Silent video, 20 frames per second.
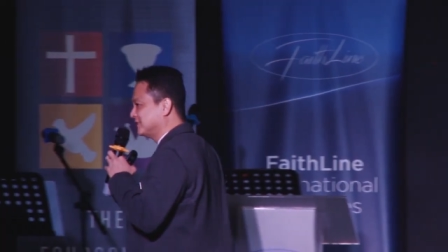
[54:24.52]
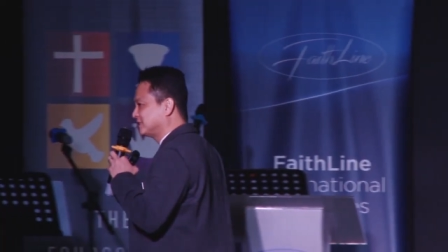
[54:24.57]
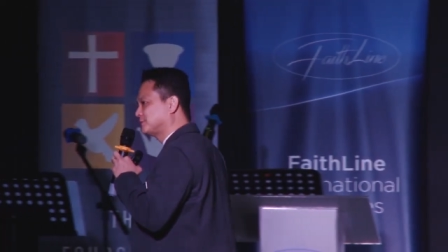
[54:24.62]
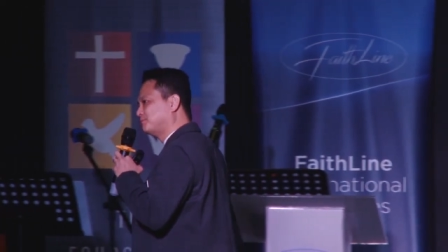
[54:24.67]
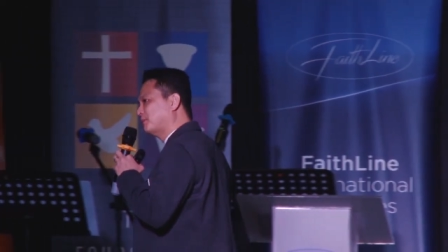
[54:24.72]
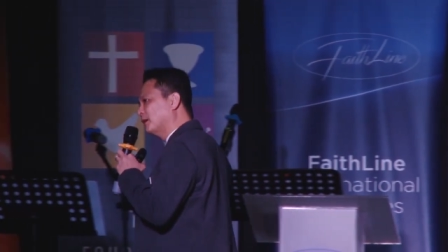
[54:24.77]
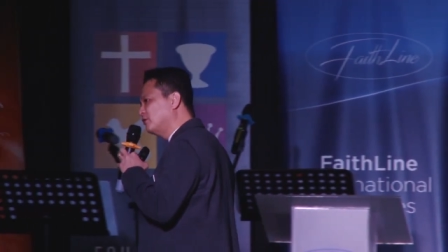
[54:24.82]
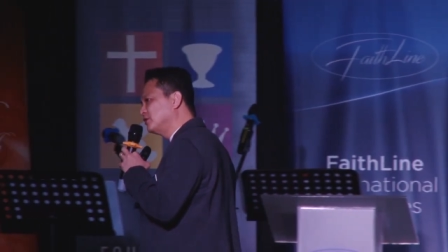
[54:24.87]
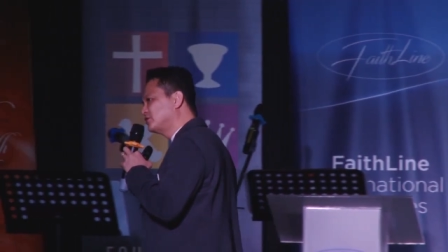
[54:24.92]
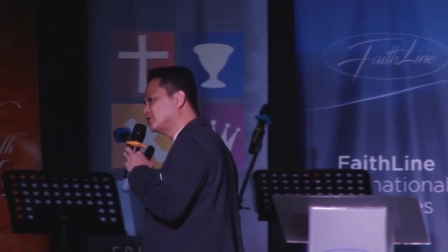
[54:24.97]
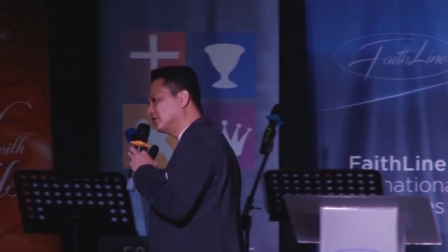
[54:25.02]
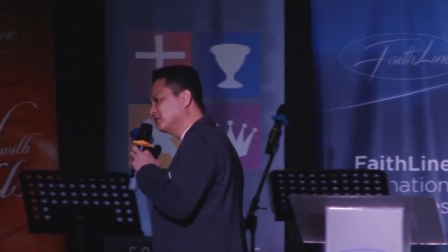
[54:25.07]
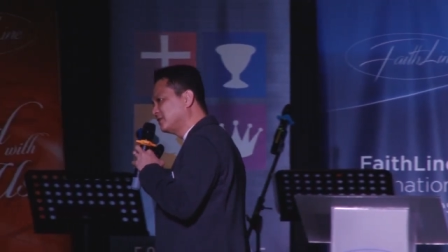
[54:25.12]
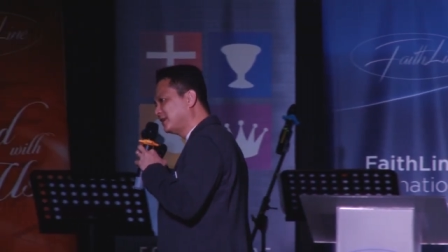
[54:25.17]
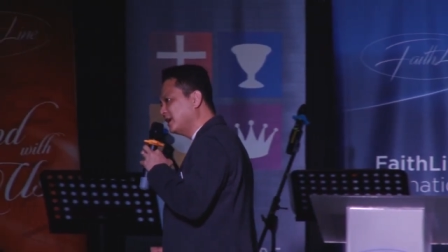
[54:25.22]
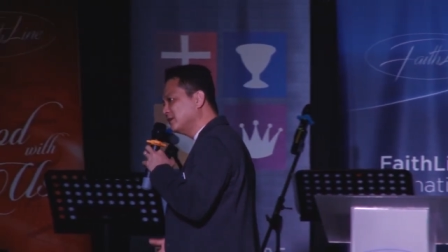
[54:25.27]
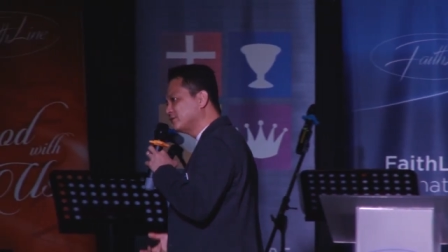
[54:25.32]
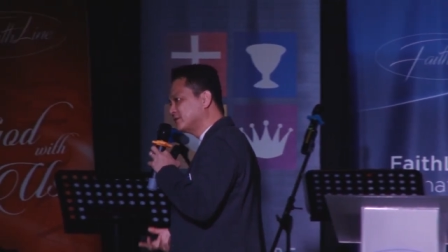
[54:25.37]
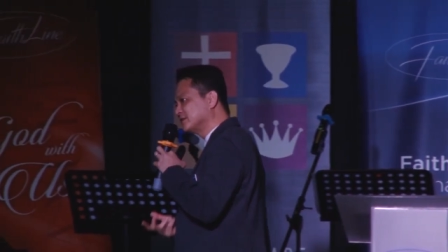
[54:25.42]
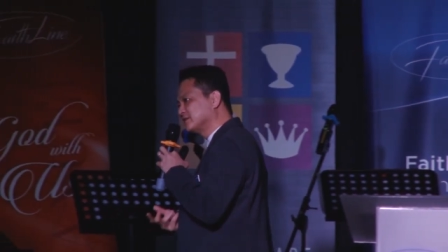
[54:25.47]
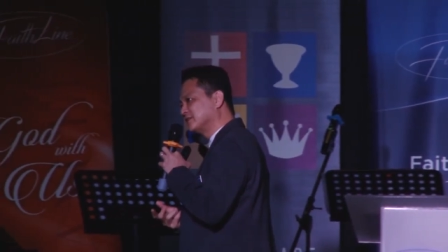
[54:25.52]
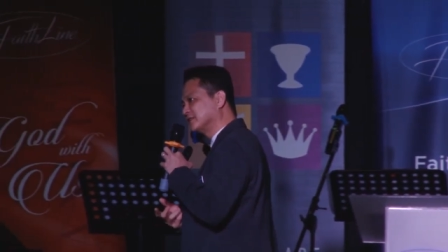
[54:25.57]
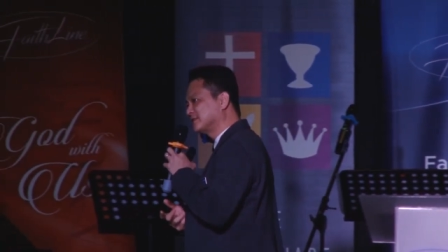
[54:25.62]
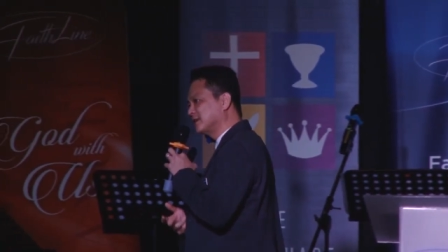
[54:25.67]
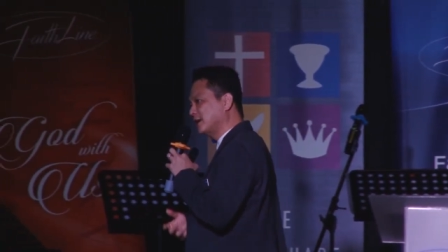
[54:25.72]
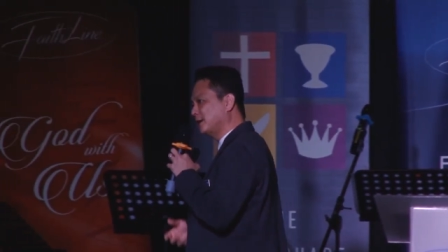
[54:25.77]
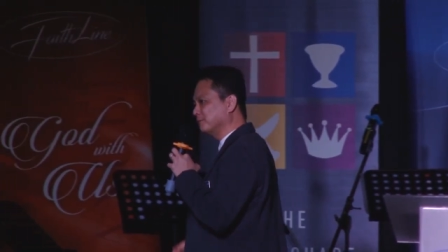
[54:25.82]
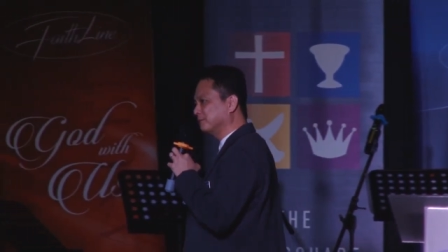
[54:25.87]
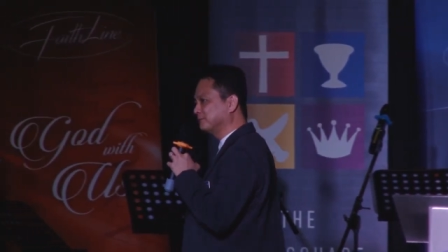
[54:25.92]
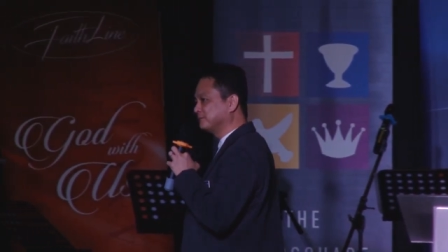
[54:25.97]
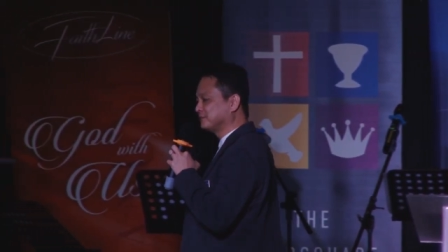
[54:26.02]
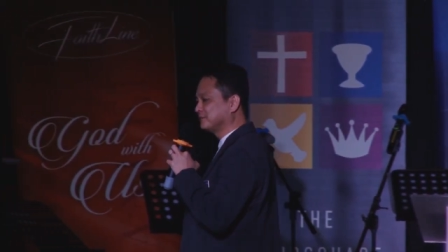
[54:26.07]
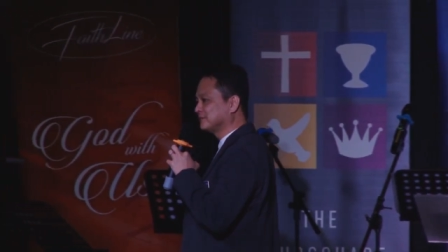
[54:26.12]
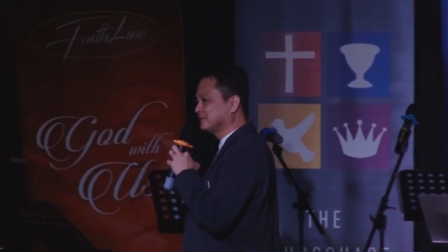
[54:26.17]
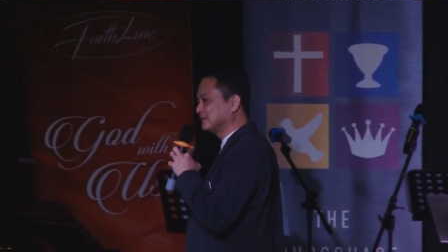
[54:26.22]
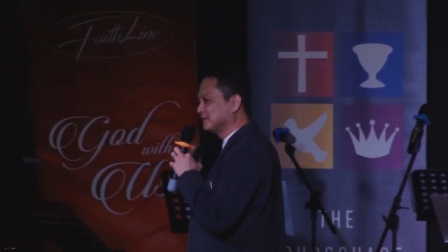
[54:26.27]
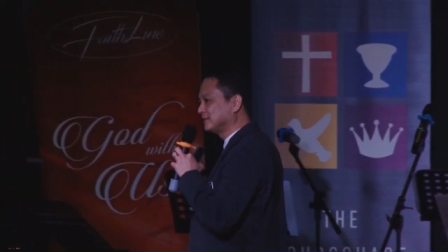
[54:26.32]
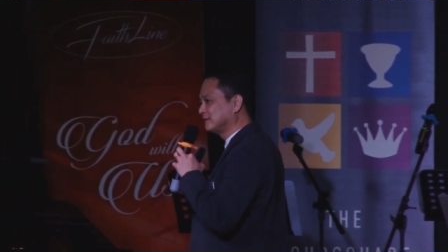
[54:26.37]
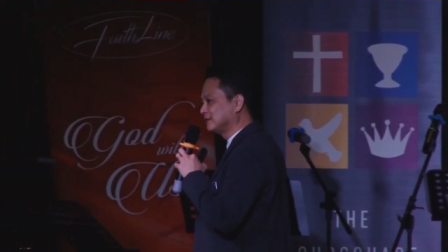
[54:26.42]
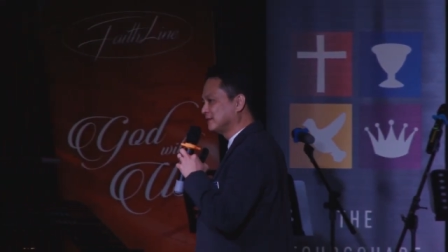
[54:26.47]
Spiritual gifts is the same.
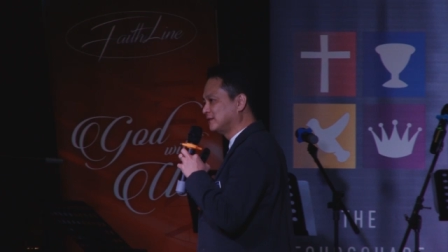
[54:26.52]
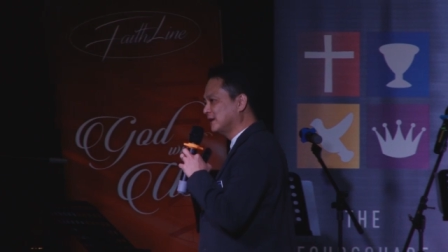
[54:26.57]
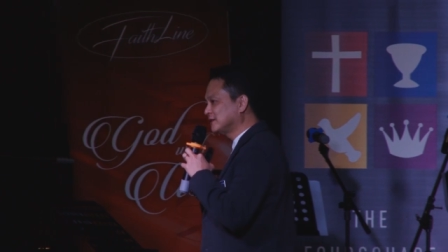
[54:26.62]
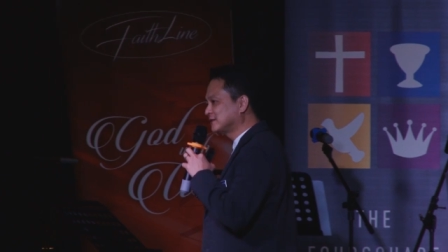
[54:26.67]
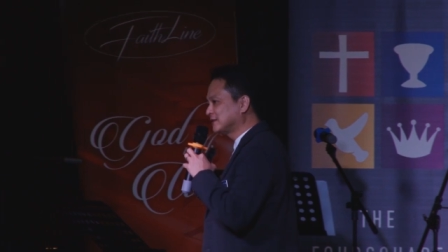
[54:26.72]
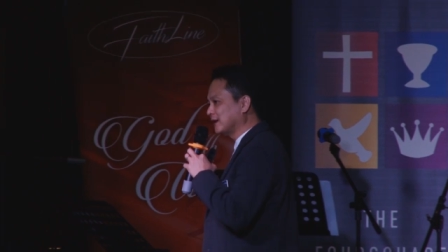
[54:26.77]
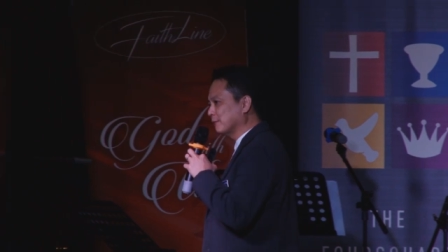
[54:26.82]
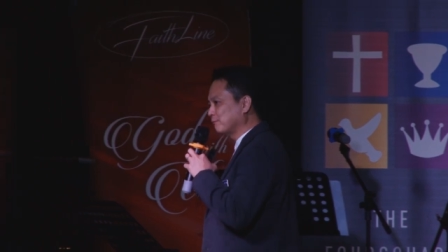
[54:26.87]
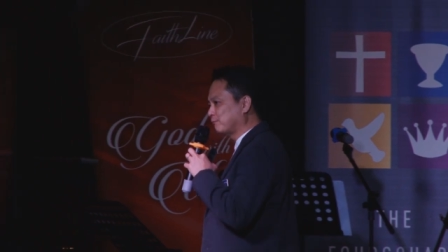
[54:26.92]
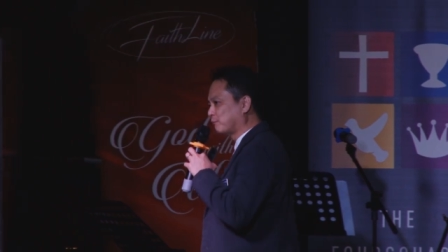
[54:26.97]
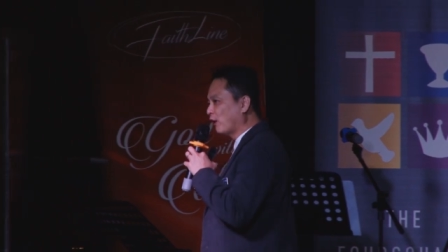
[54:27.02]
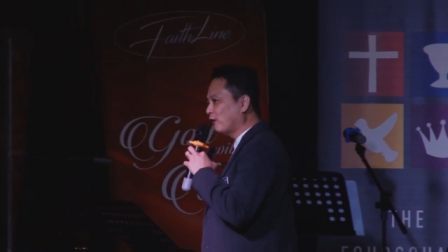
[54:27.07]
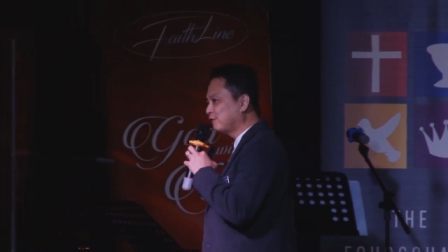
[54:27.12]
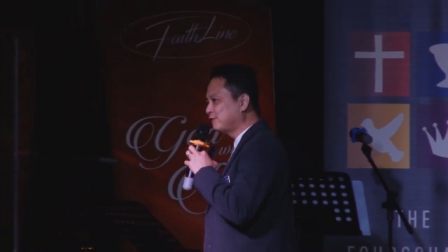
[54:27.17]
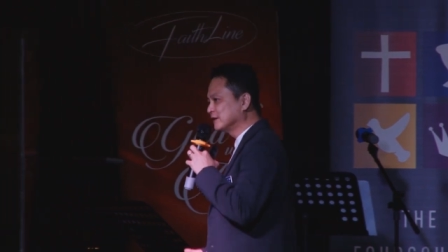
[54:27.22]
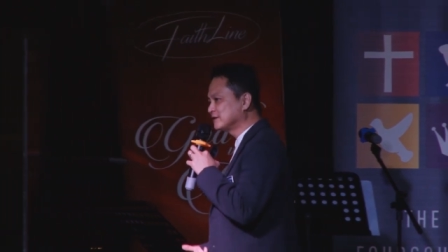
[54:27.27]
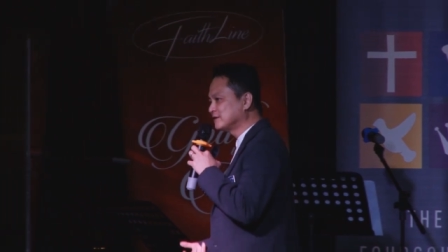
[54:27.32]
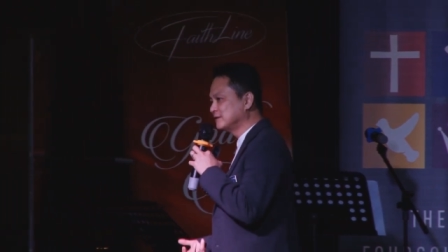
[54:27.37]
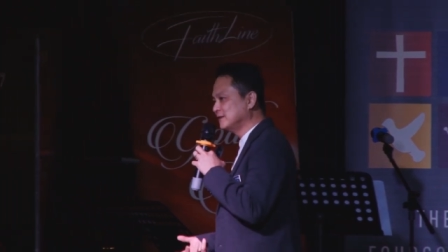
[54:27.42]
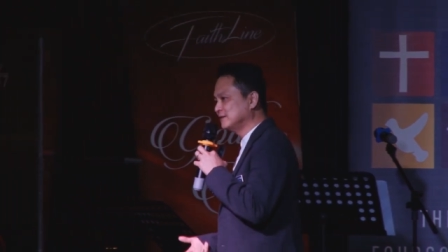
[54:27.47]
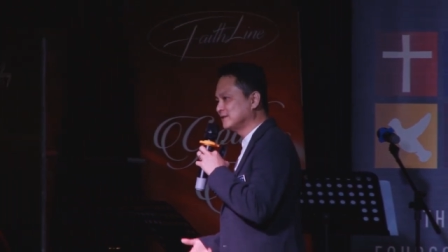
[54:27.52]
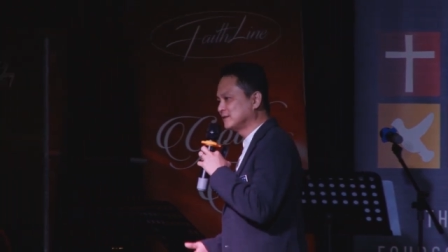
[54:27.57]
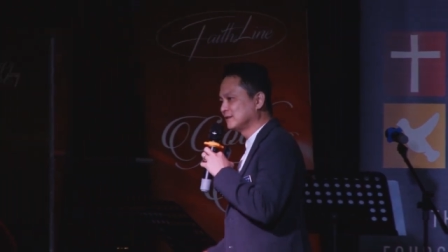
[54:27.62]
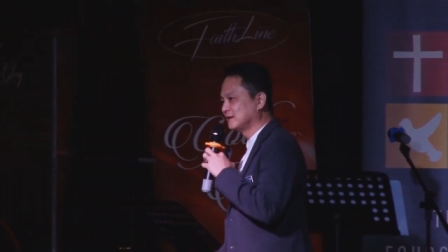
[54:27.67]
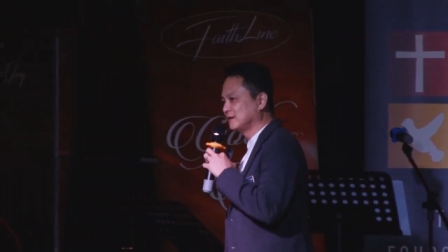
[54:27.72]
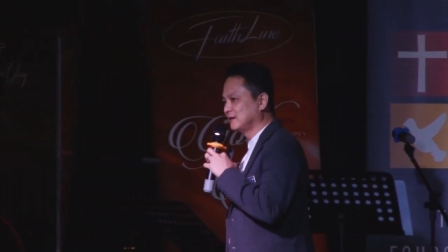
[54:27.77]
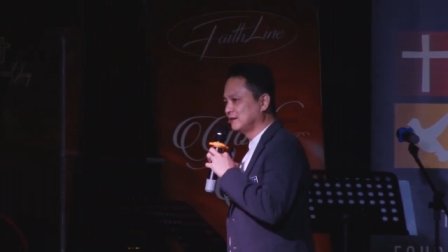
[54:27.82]
Things like prophecies,